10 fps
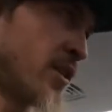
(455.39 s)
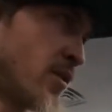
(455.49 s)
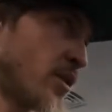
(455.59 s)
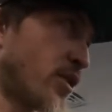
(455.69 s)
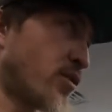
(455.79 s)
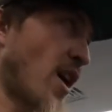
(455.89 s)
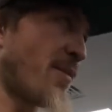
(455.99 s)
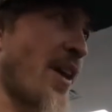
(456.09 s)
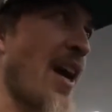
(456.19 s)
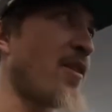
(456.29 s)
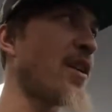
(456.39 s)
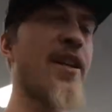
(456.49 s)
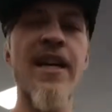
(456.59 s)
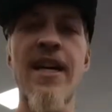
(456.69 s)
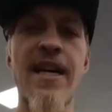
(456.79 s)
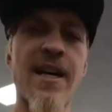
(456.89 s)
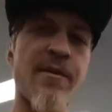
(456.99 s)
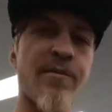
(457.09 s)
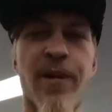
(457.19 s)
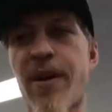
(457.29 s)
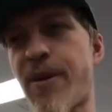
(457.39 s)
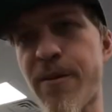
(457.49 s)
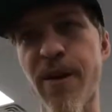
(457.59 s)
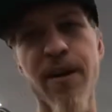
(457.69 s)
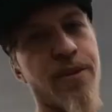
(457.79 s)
So we'll just rob that one. Bada bing, bada